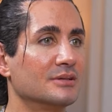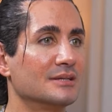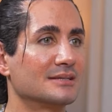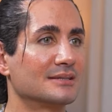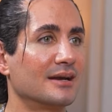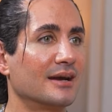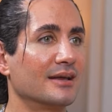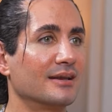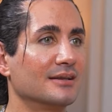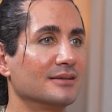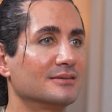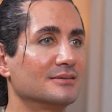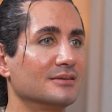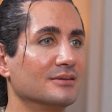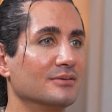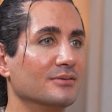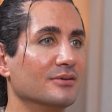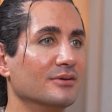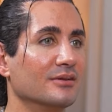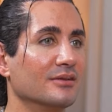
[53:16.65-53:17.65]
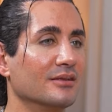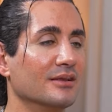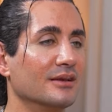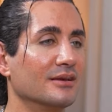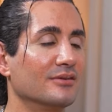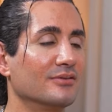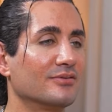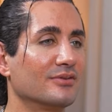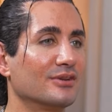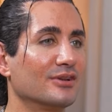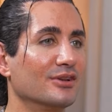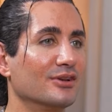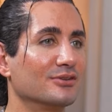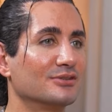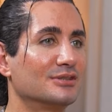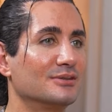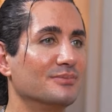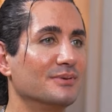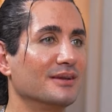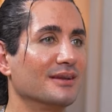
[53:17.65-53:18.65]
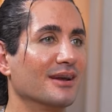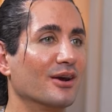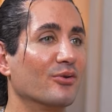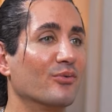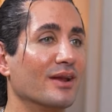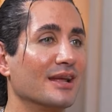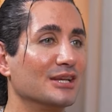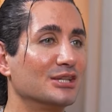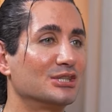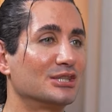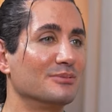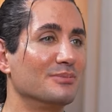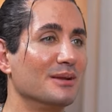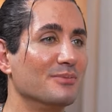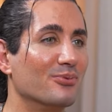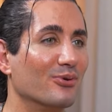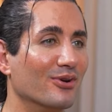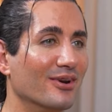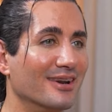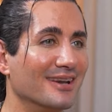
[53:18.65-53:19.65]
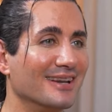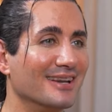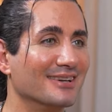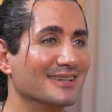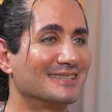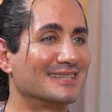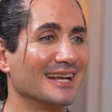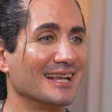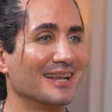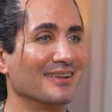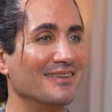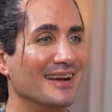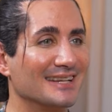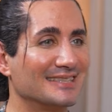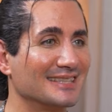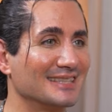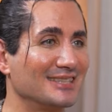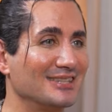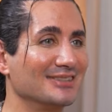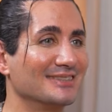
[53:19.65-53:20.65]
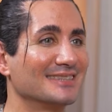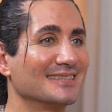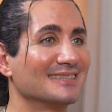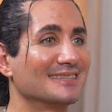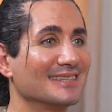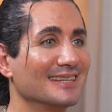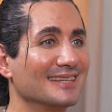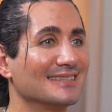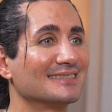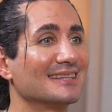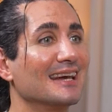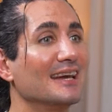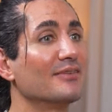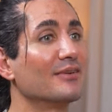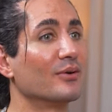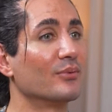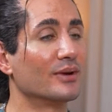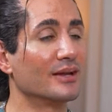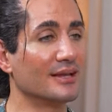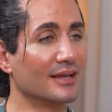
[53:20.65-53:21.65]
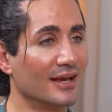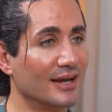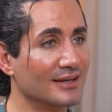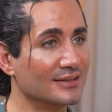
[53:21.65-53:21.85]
decided to live, you know, to be arranged to be born near Salem, Massachusetts in this life? It went